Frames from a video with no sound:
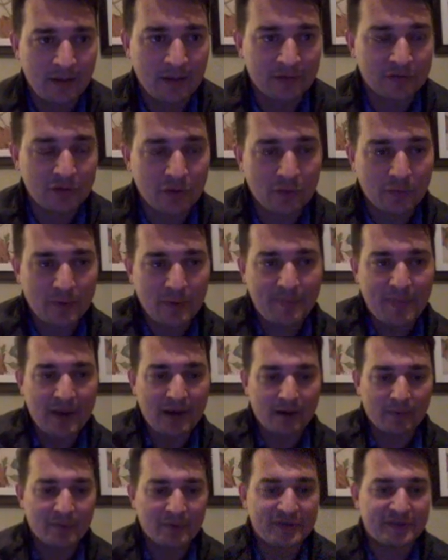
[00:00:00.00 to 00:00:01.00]
So the
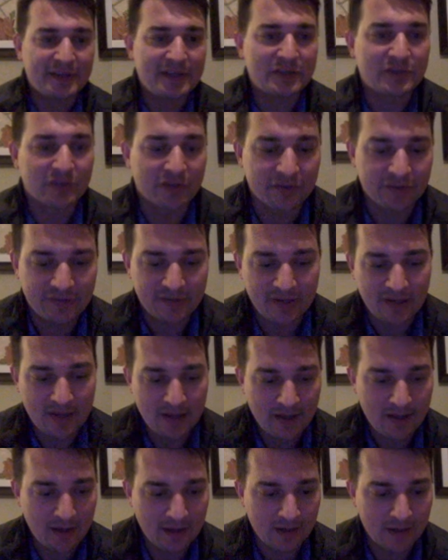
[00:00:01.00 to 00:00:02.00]
repair procedures.
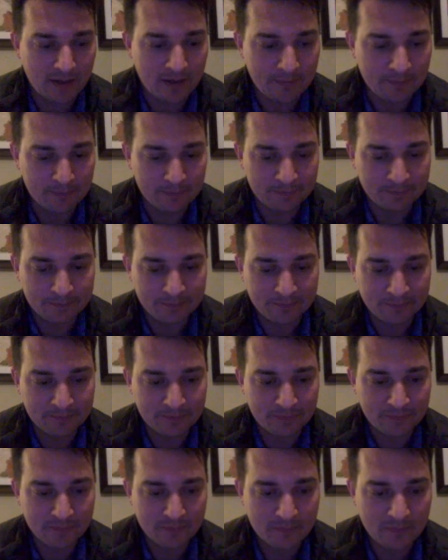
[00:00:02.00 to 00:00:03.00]
So
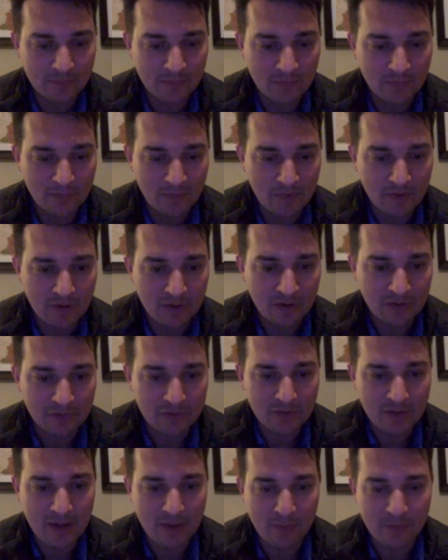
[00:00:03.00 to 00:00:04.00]

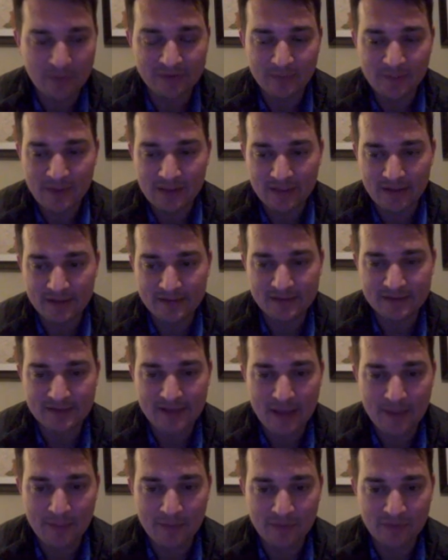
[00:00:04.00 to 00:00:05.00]
yeah, when something like this
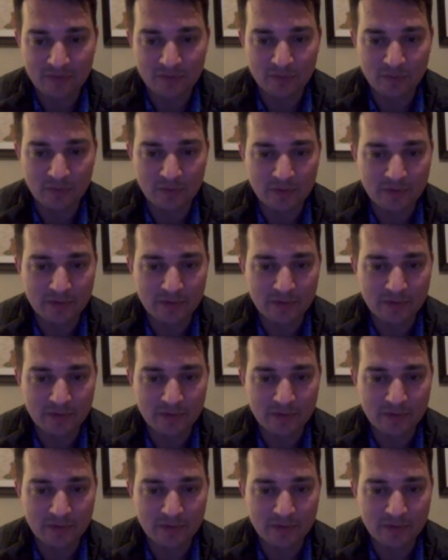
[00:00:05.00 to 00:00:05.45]
happens, your